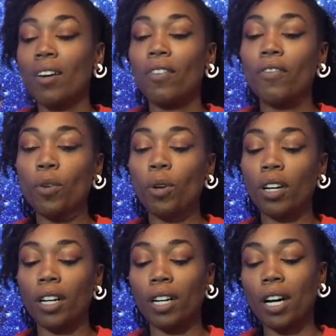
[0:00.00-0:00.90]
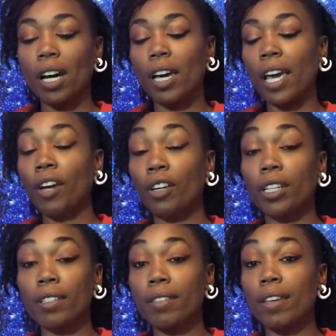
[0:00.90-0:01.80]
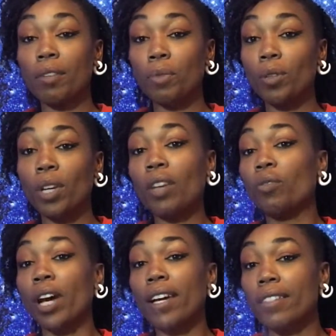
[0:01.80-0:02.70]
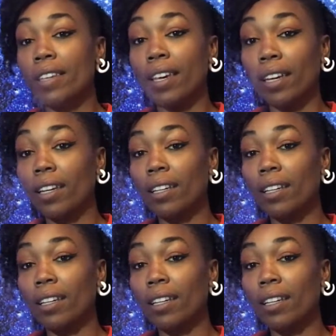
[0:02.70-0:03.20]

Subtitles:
for Aries, Sun, Moon, and Rising